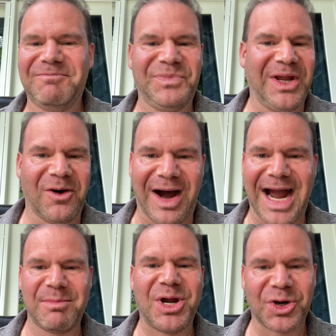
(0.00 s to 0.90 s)
you know,
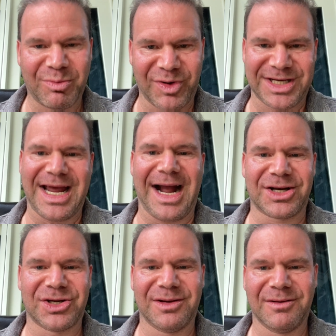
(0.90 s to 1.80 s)
I'm here to
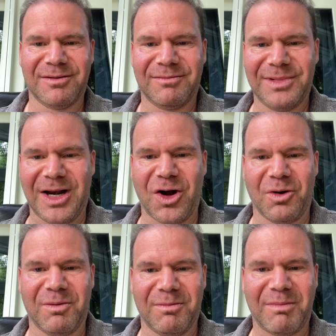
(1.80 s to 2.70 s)
protect, you know,